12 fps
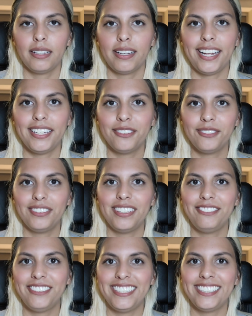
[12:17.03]
I didn't
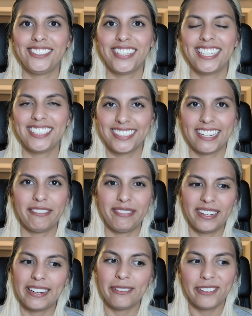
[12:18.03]
really read into it. I just kind of
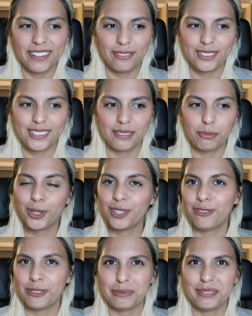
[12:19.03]
figured out what was
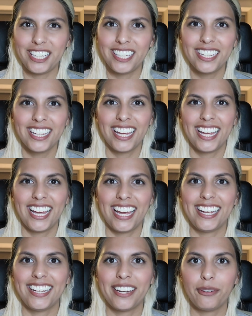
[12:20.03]
important for me
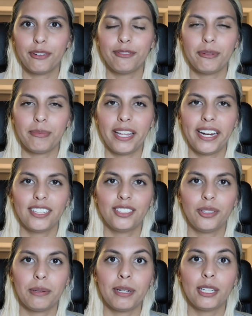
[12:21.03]
and kind of went from there.
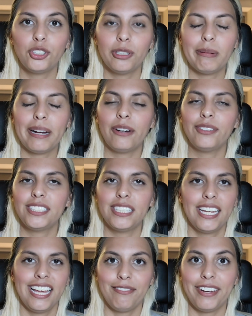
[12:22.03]
So I'm not sure about
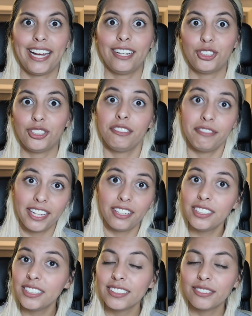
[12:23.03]
if I actually
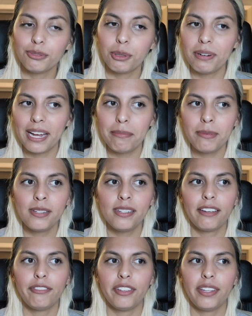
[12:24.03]
failed, what would
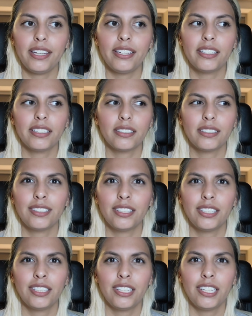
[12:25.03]
happen. I feel like
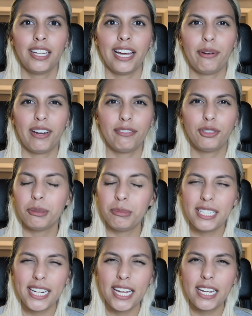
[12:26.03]
I would have to
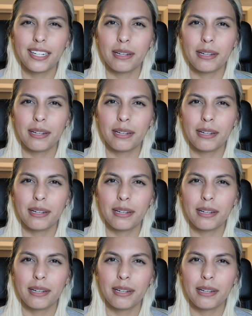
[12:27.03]
remediate.